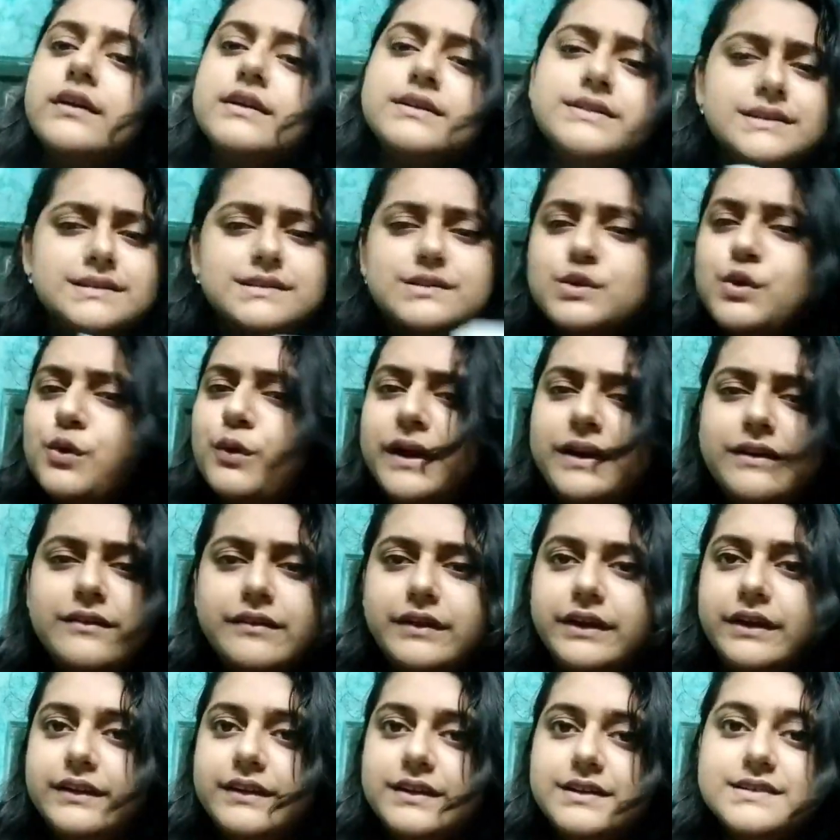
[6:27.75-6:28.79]
just go and
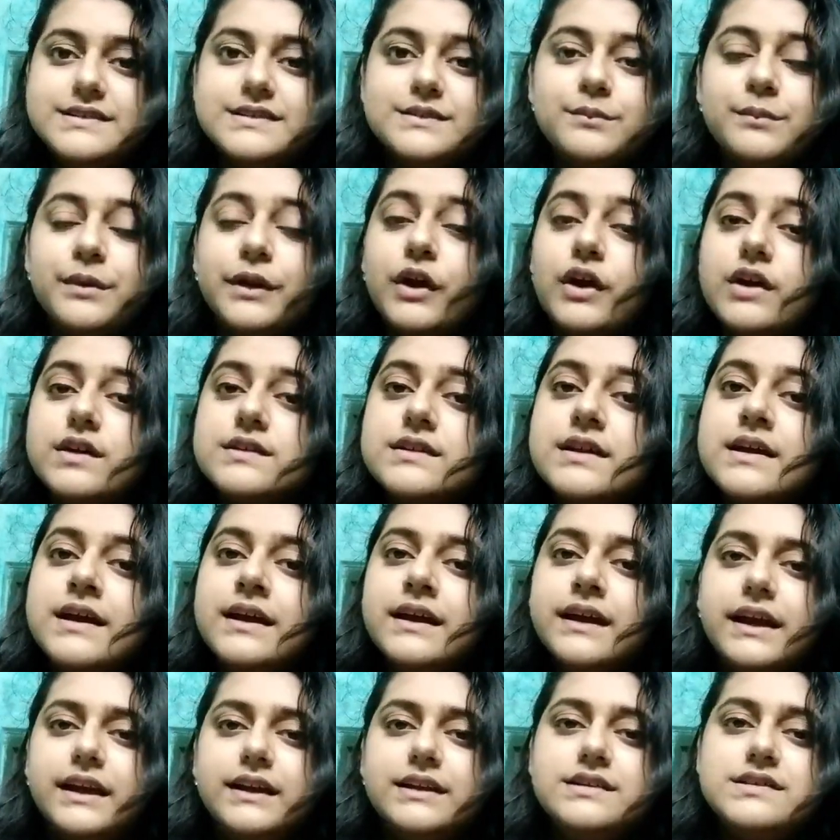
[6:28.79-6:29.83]
read this, because
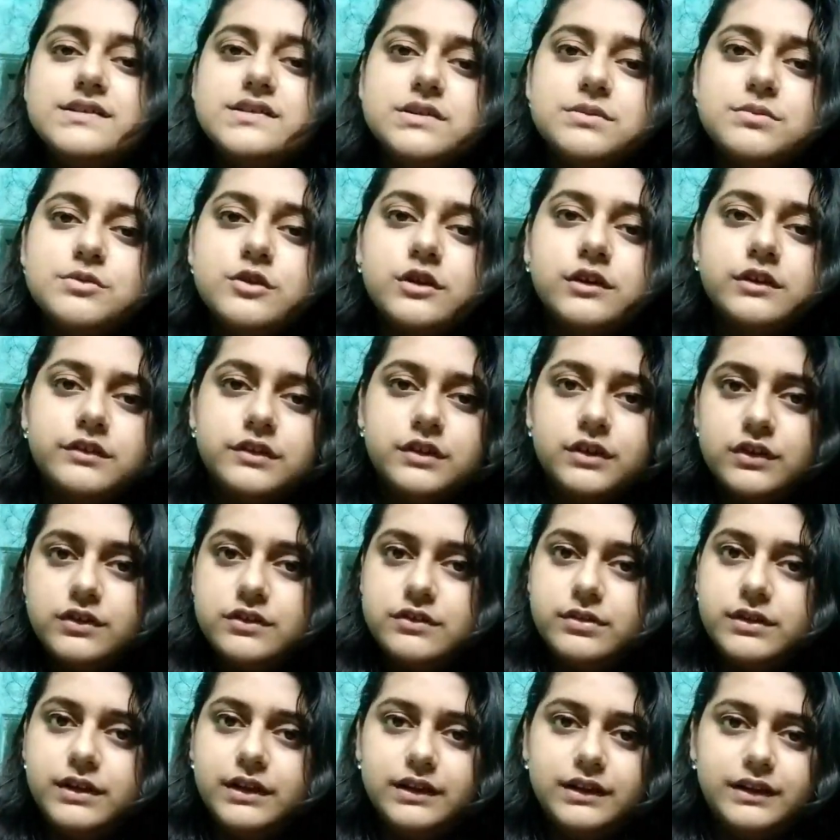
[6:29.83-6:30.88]
in history book you
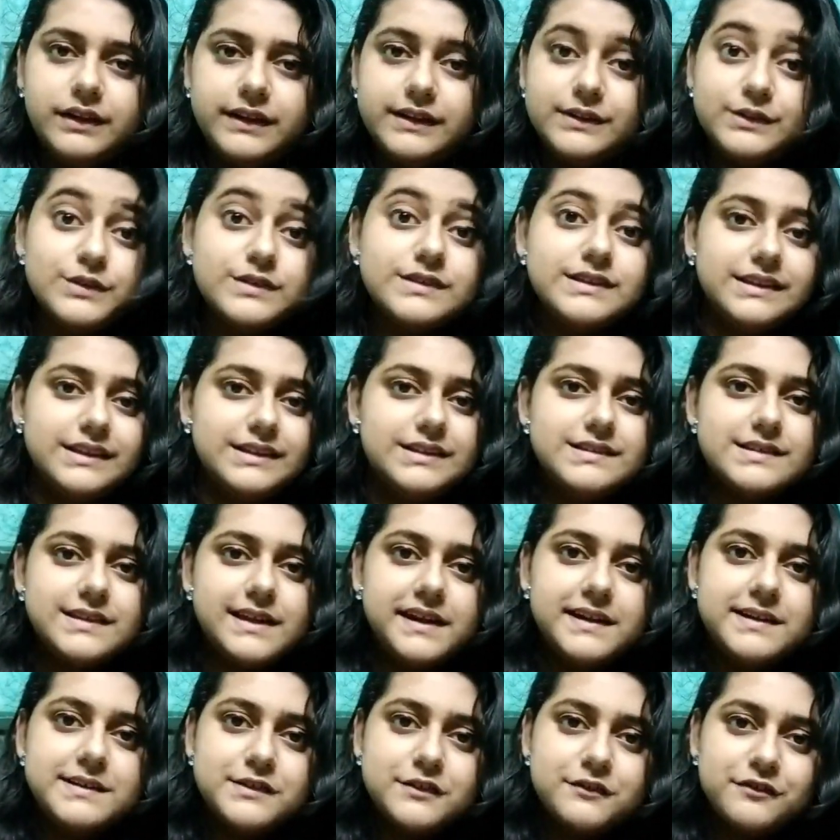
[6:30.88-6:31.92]
don't really get to see the
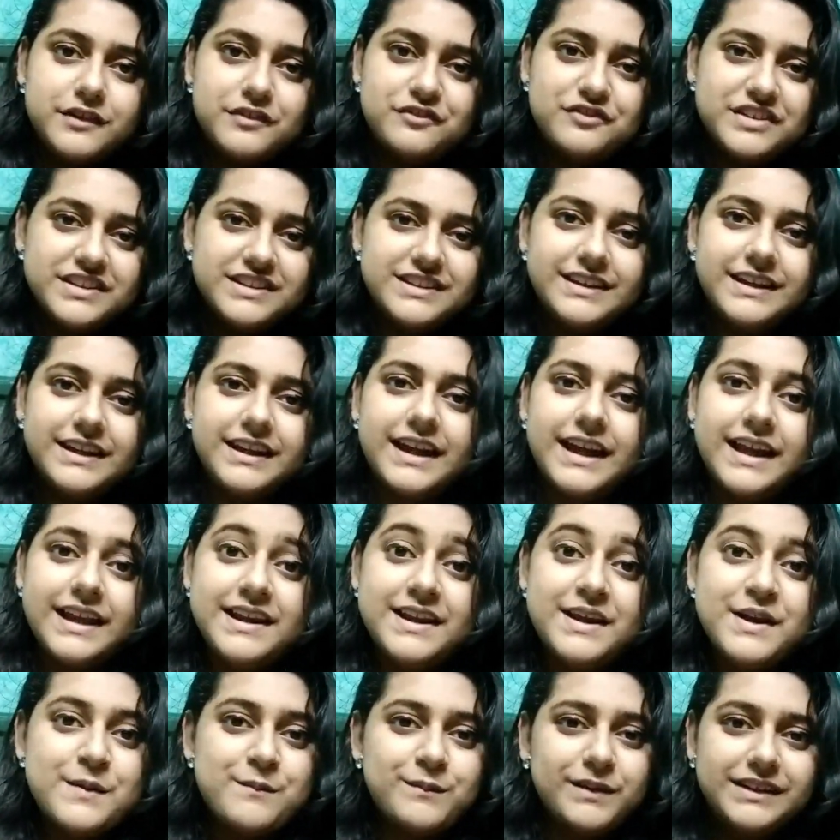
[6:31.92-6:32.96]
insides of everything,
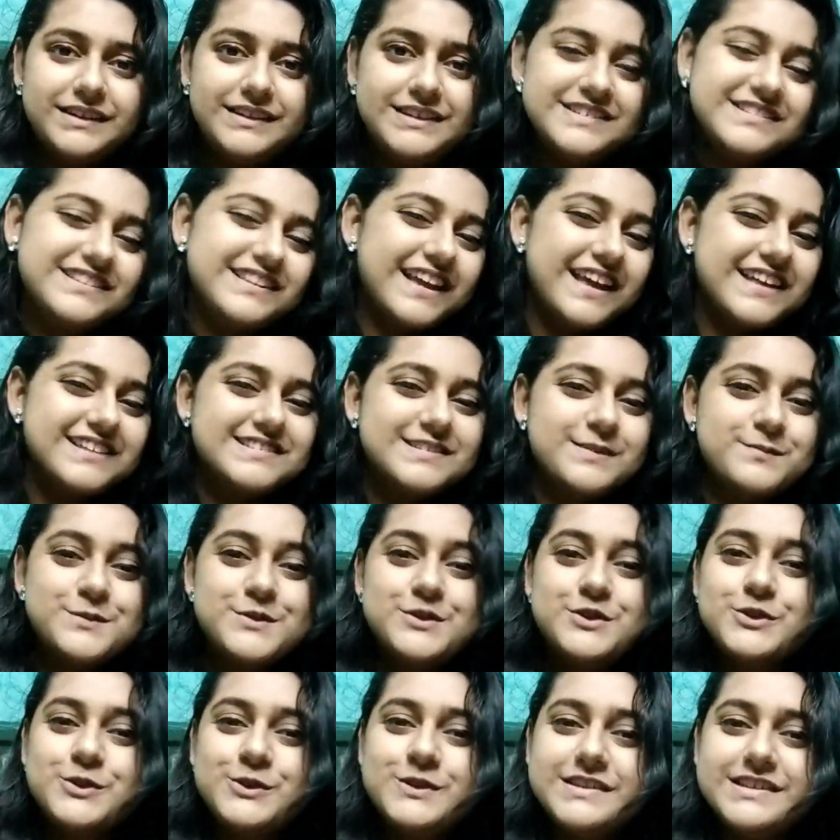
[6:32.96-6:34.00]
and but this has
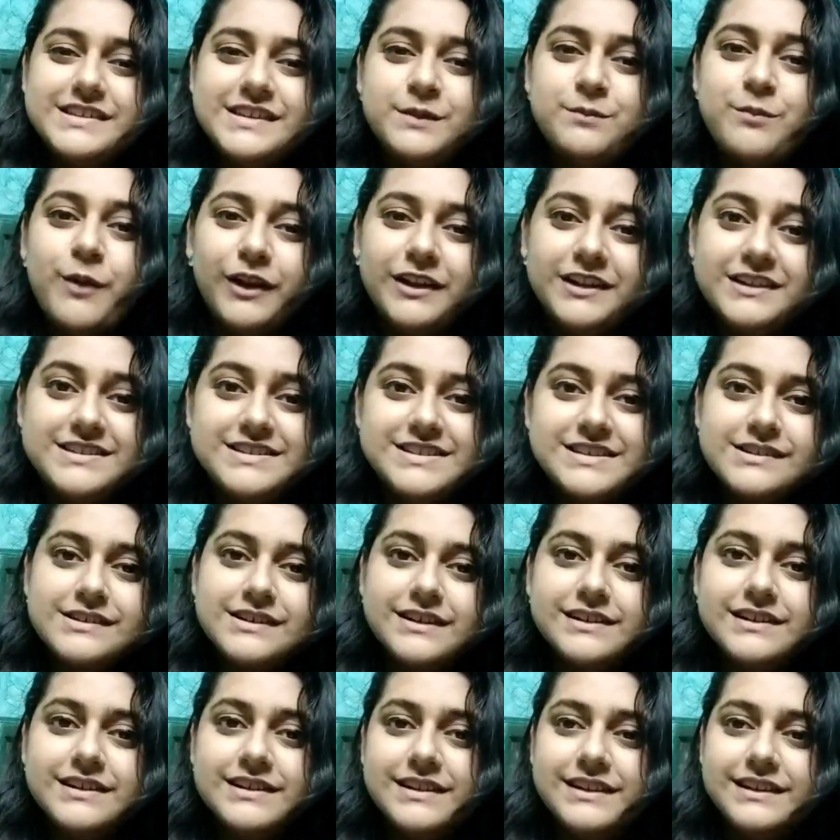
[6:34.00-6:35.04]
some juicy
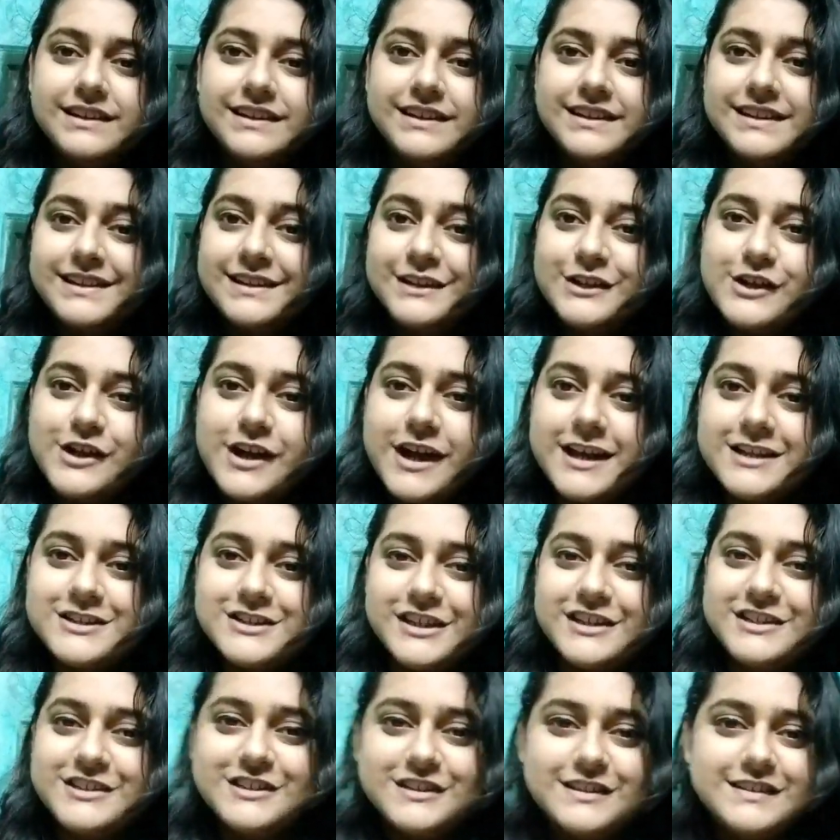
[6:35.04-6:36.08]
political
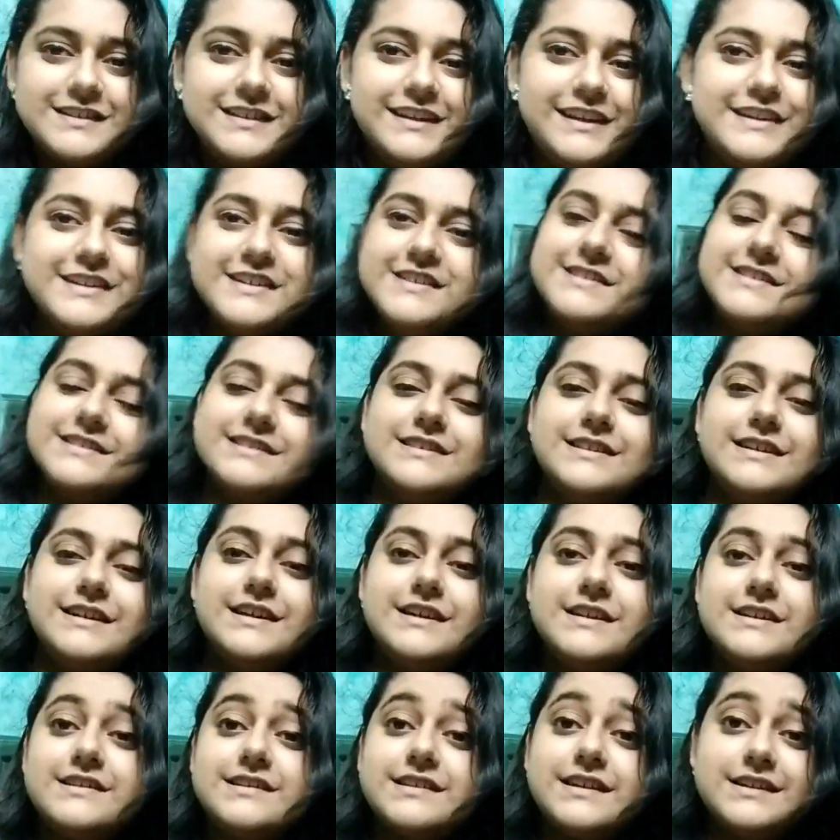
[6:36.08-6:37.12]
agendas here and
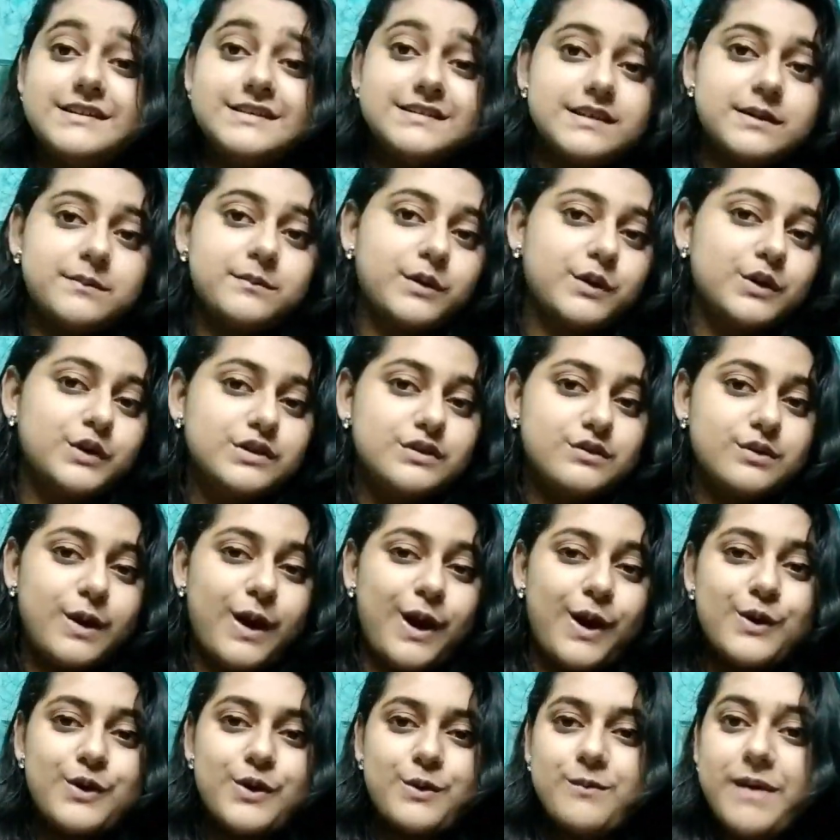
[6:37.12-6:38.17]
there, and some good
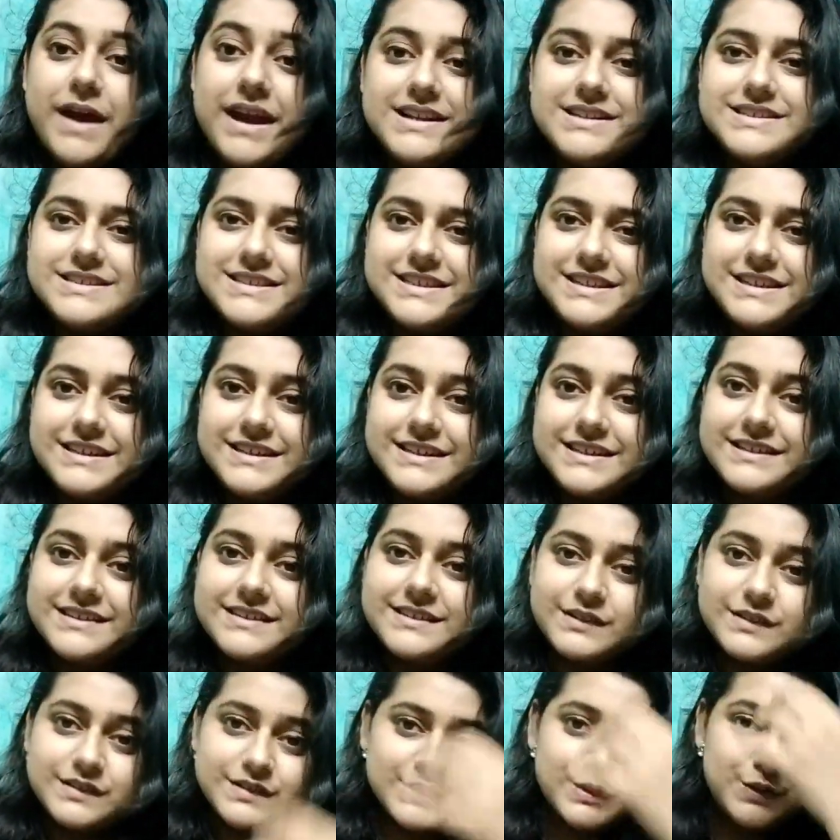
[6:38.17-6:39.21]
romantic
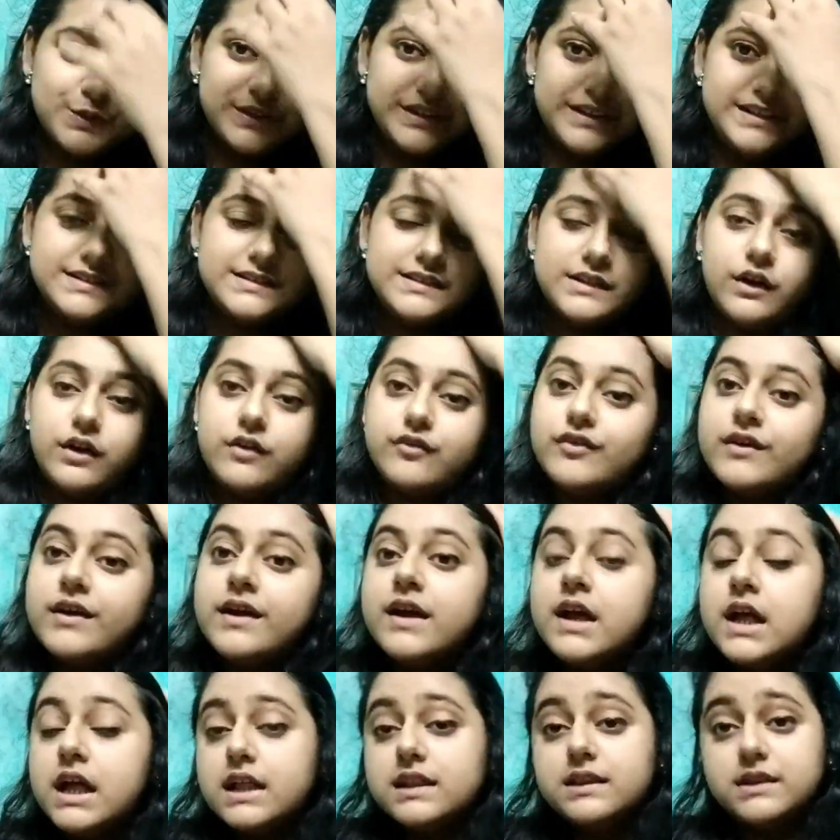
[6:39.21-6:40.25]
stories of
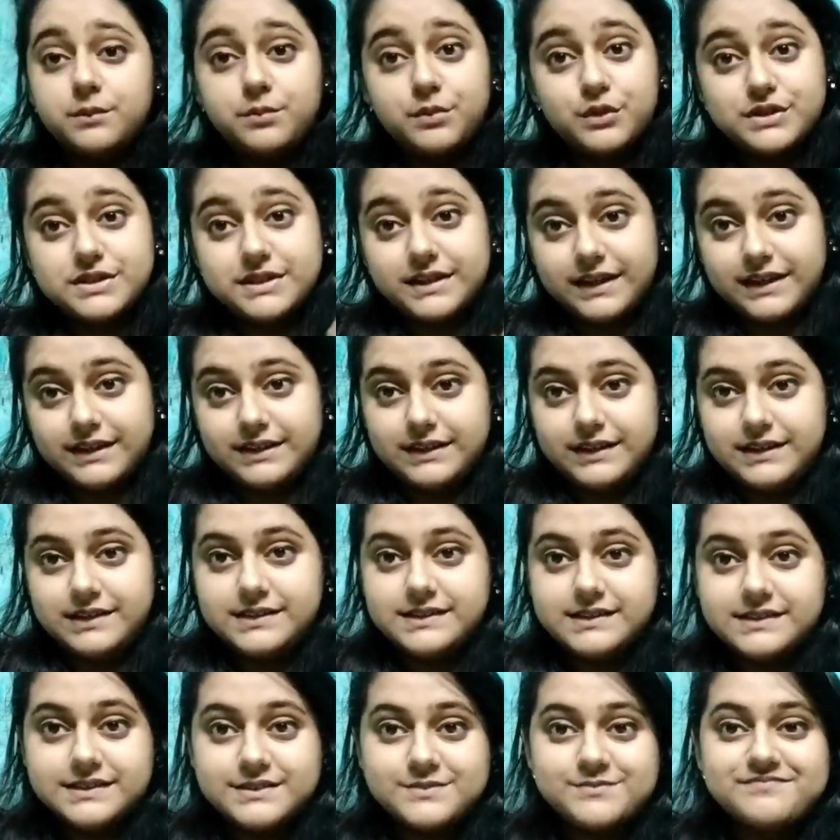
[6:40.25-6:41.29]
the
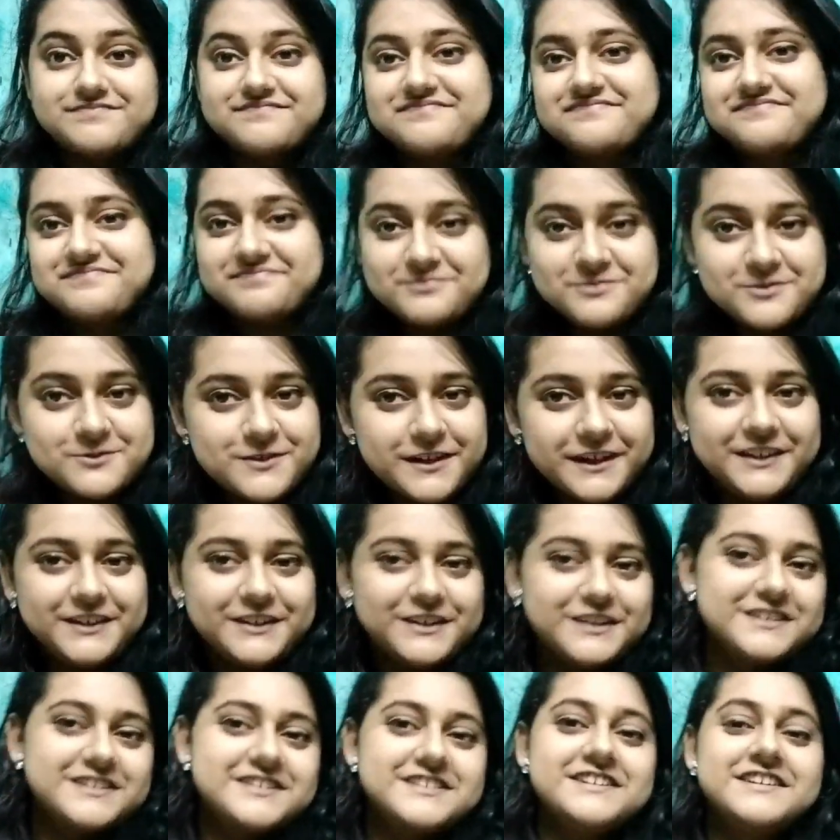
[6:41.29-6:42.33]
protagonist. Why
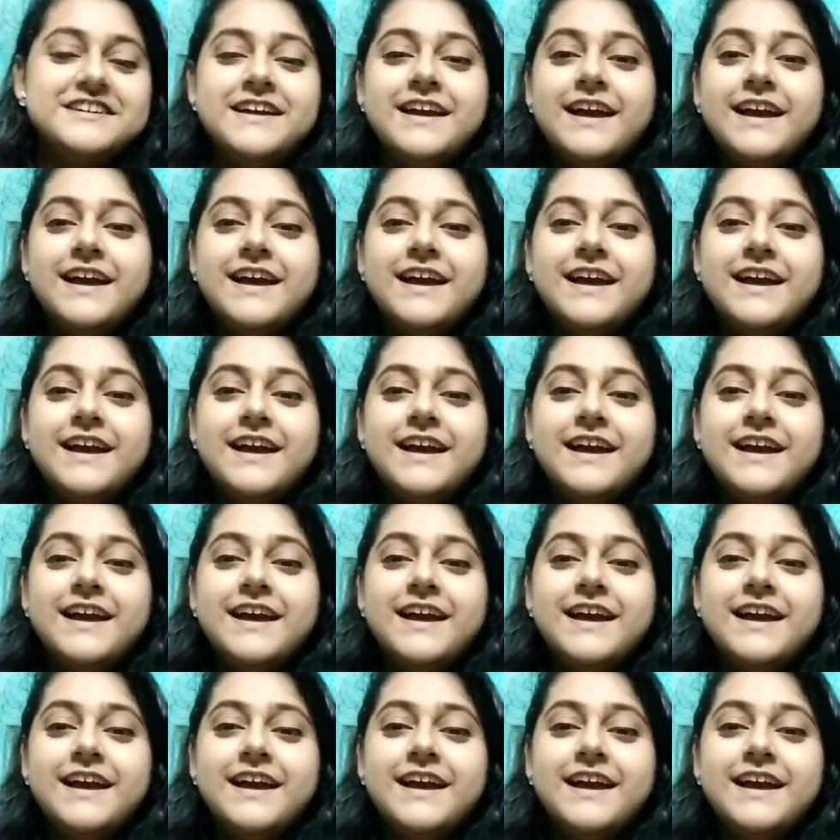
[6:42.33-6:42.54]
not?